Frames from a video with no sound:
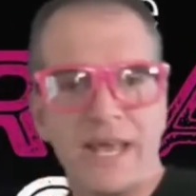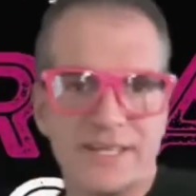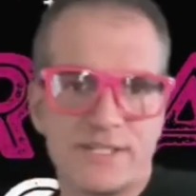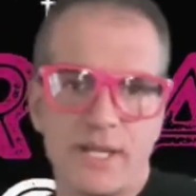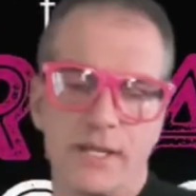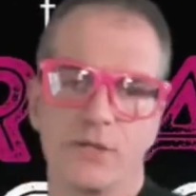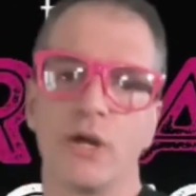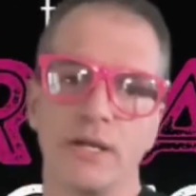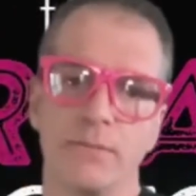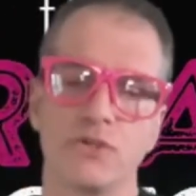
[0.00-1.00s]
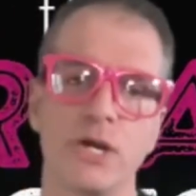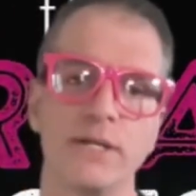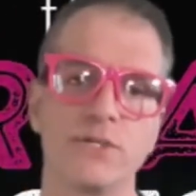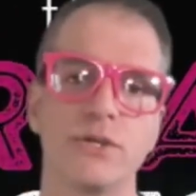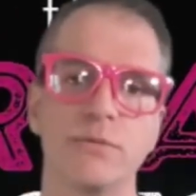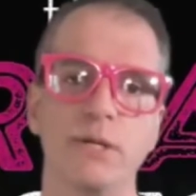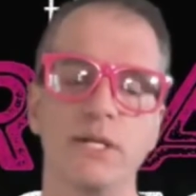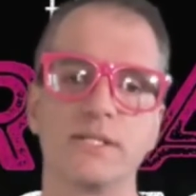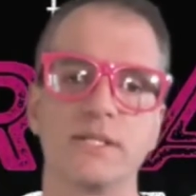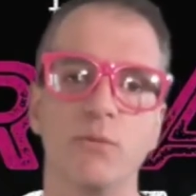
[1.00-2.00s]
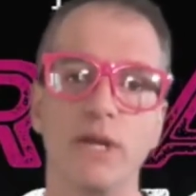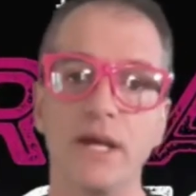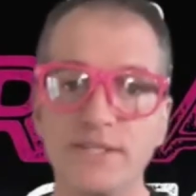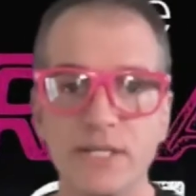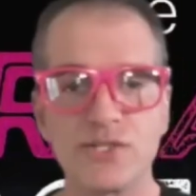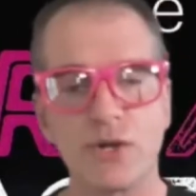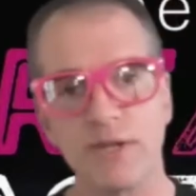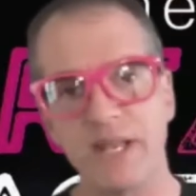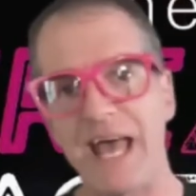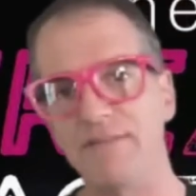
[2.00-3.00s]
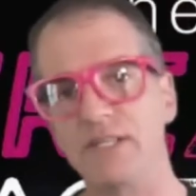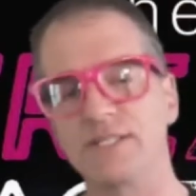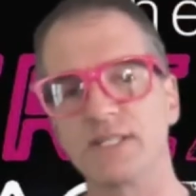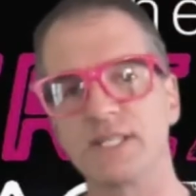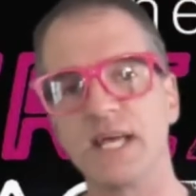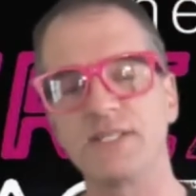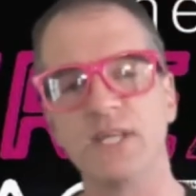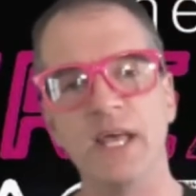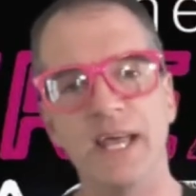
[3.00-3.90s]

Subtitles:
instead of trying to turn me into someone else, I started having success.